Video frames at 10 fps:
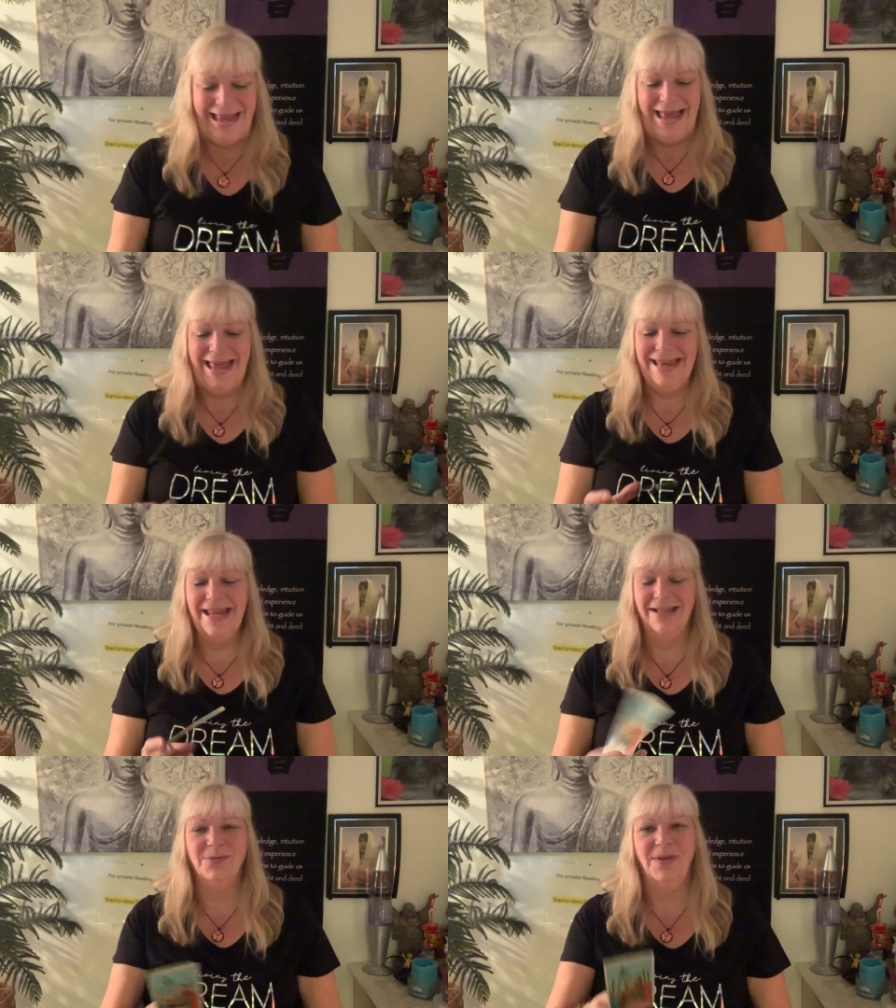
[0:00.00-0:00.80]
And
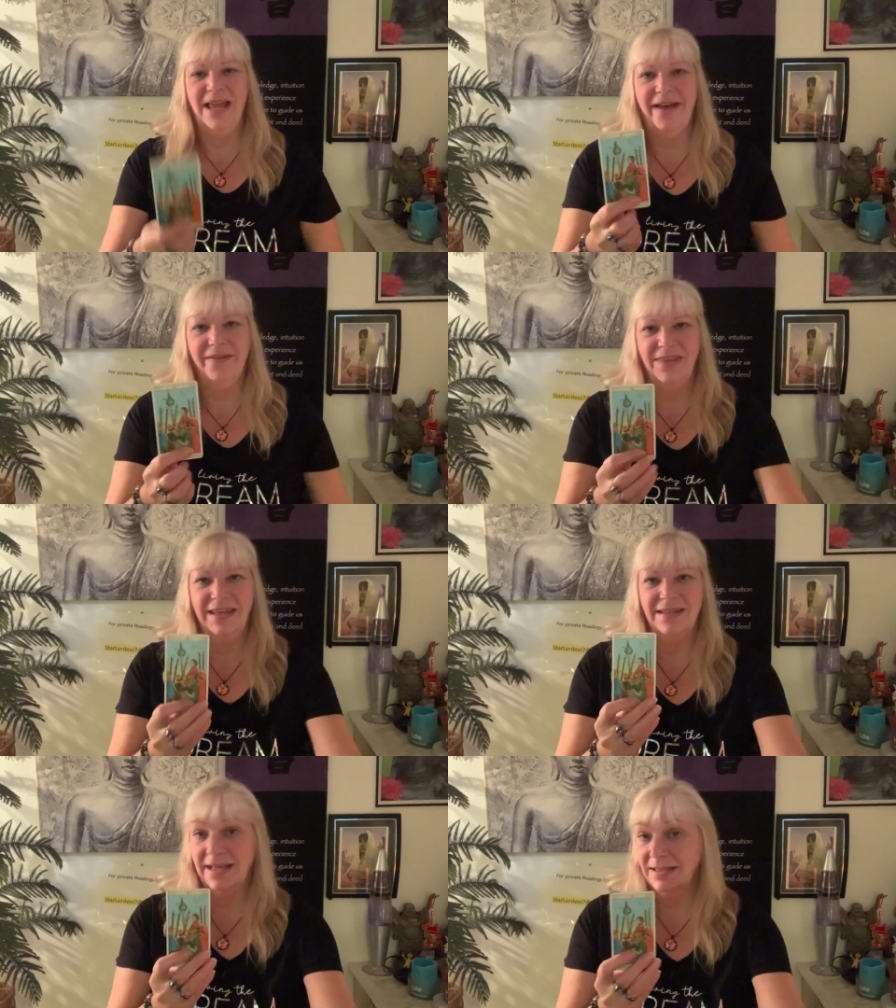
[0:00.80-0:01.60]
next we have the
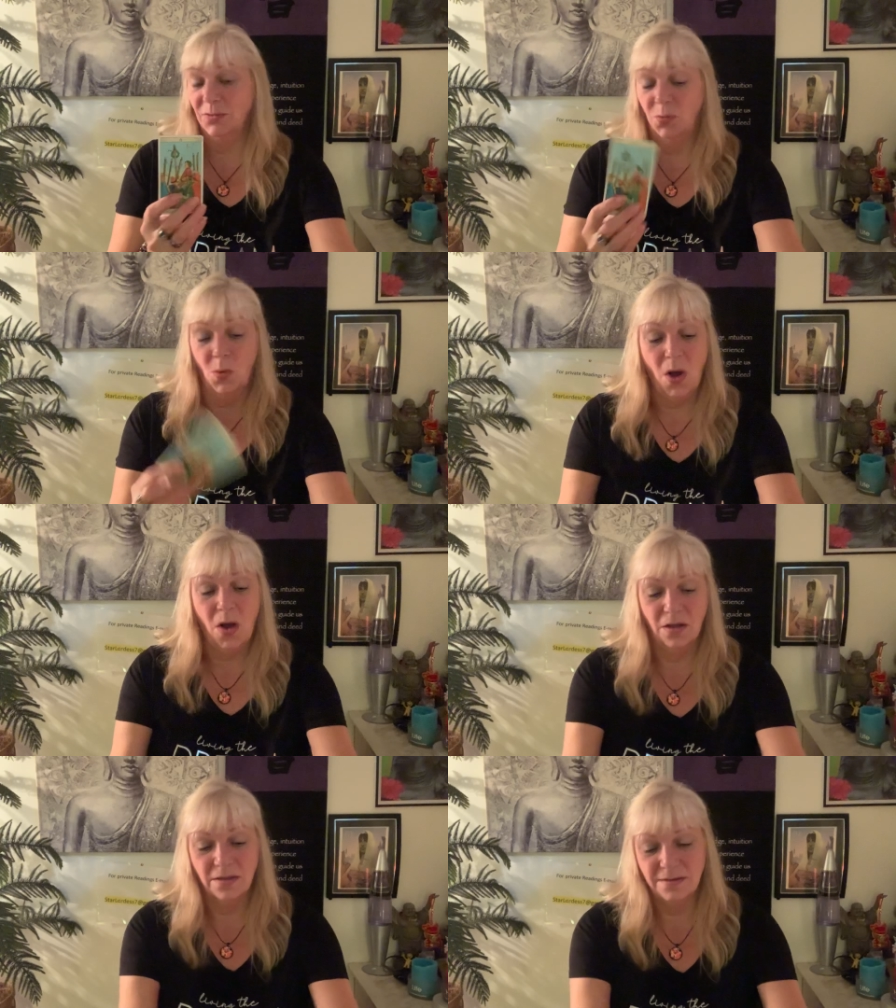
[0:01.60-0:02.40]
Six of
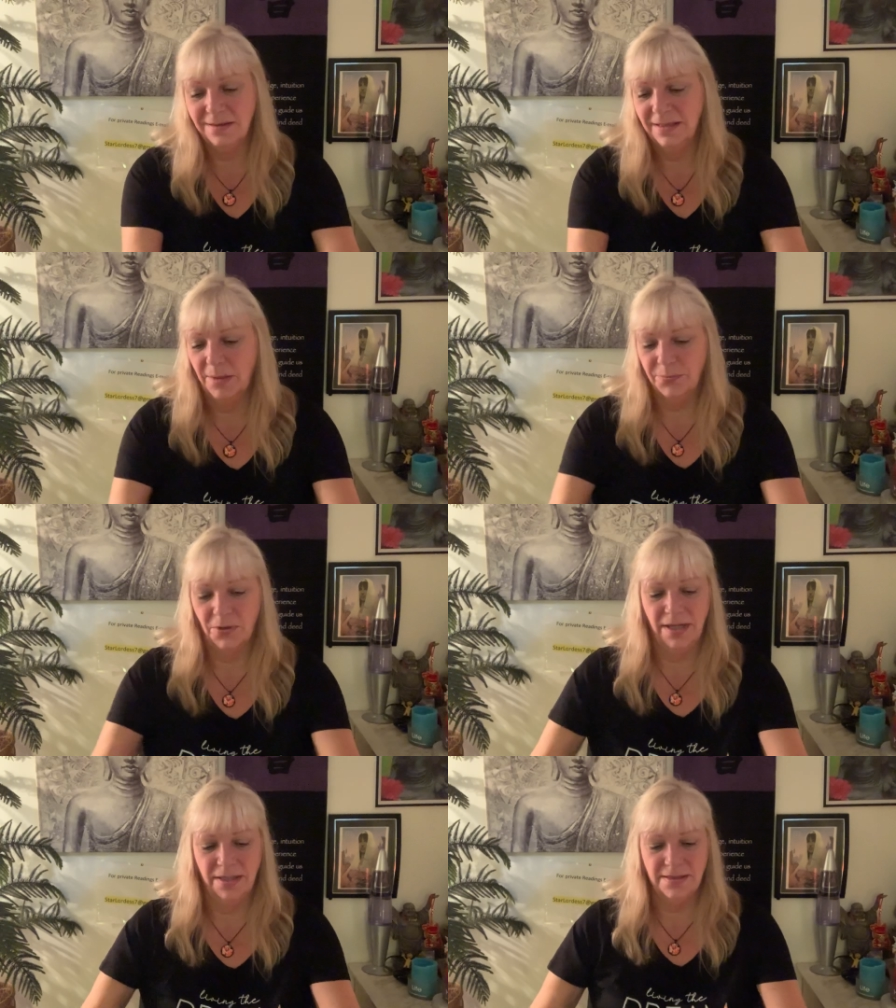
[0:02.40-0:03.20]
Wands in the
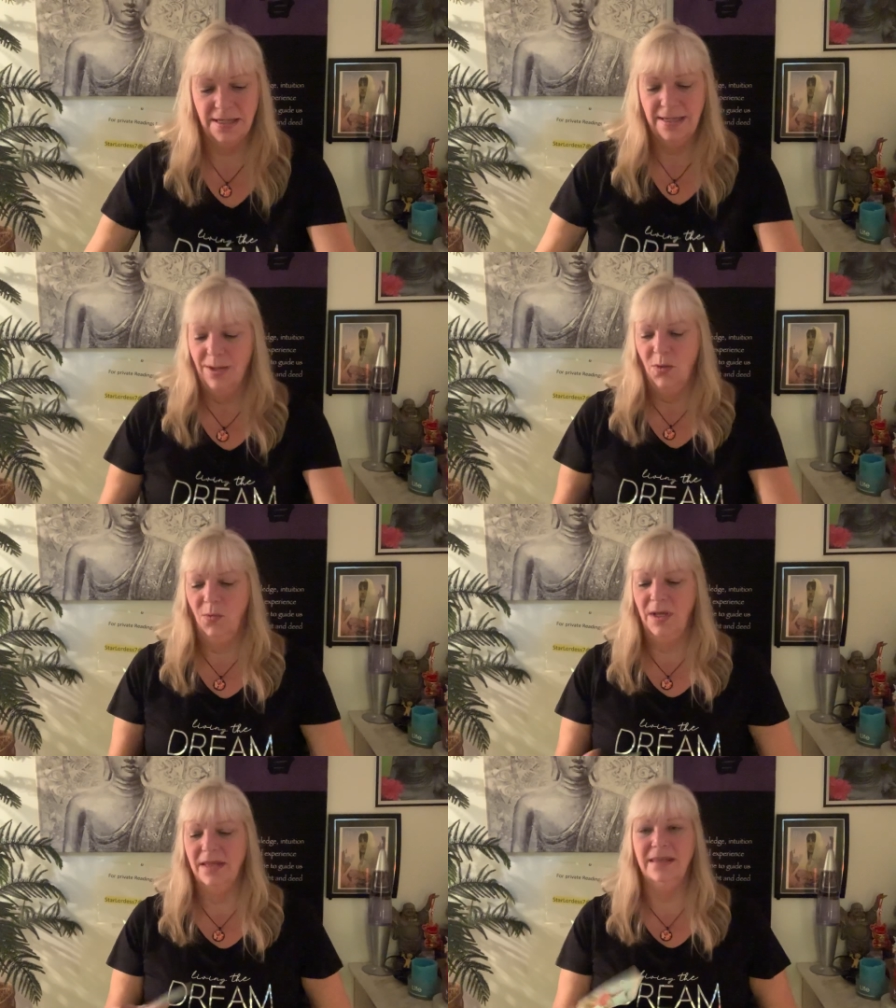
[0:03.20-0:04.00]
upright,
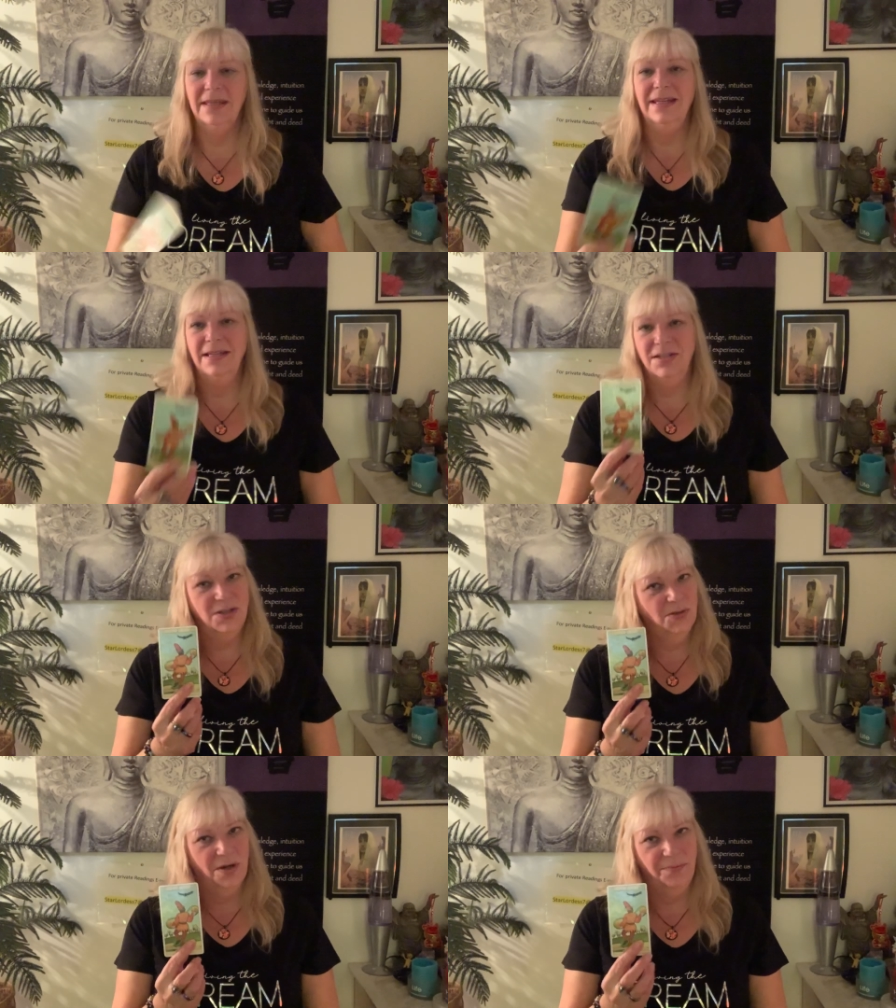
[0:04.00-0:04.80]
with the
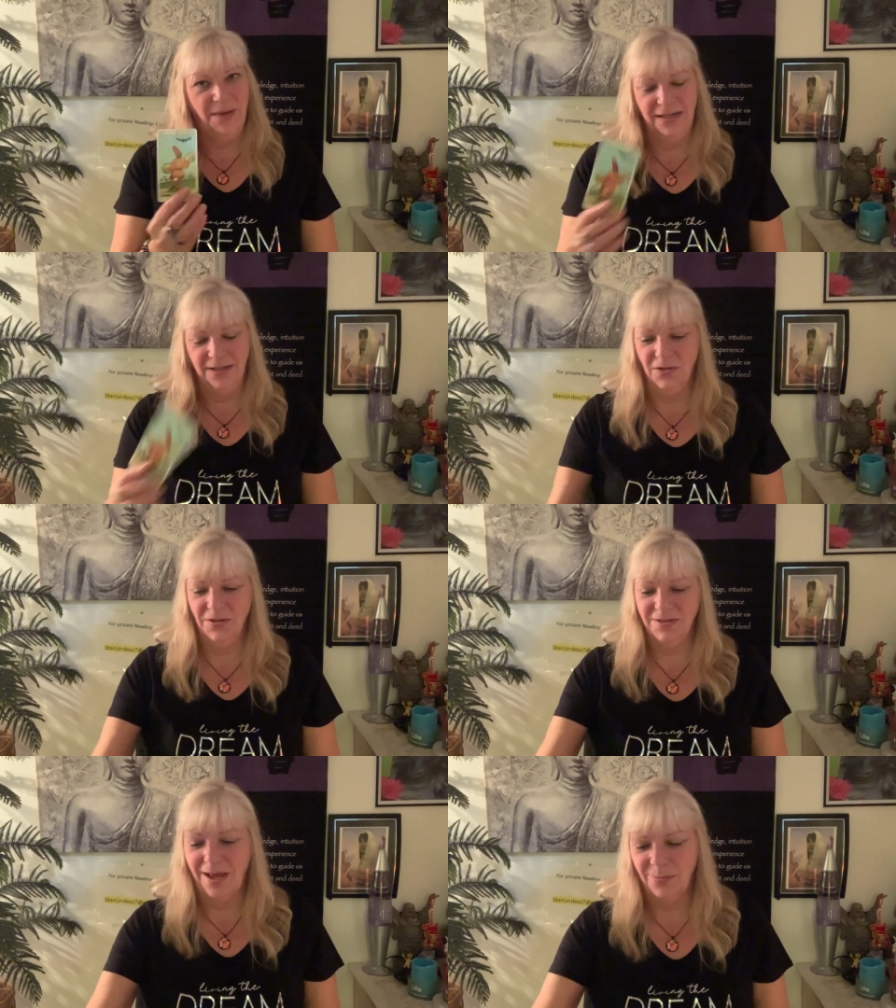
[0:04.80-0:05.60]
Two of
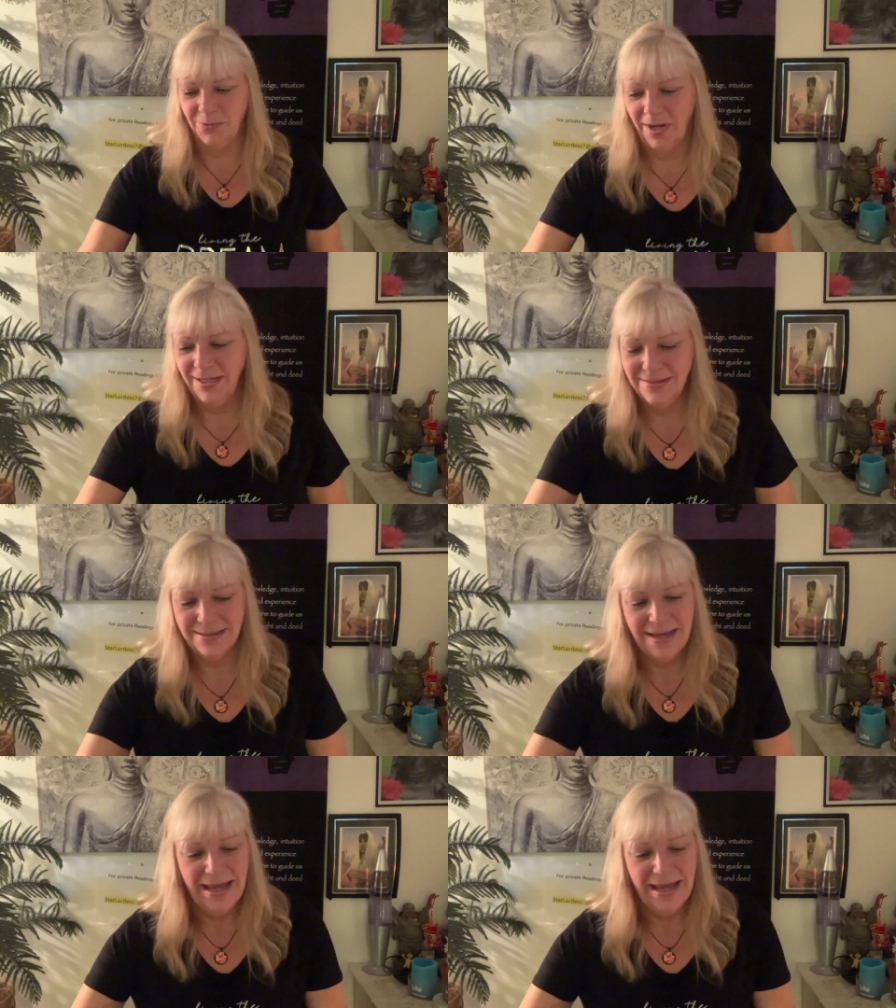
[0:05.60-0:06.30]
Pentacles upright.